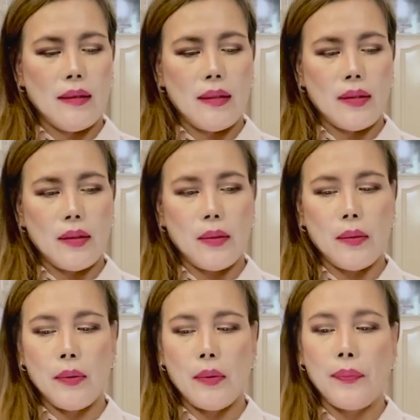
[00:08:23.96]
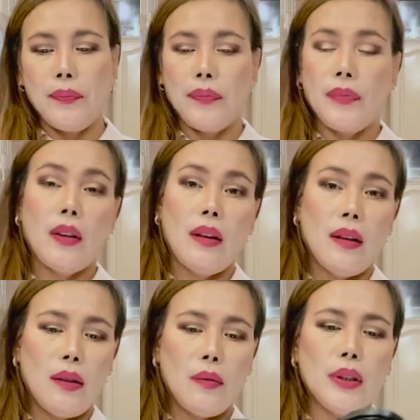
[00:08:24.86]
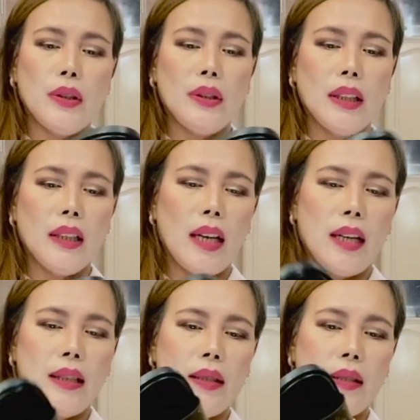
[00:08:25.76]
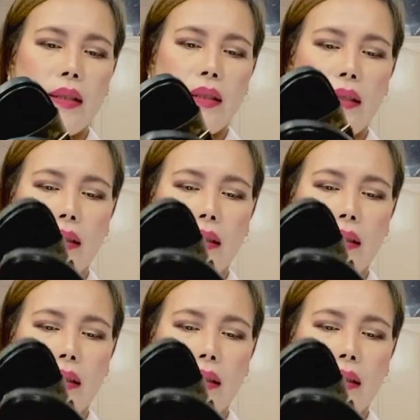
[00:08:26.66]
So what do you think, guys?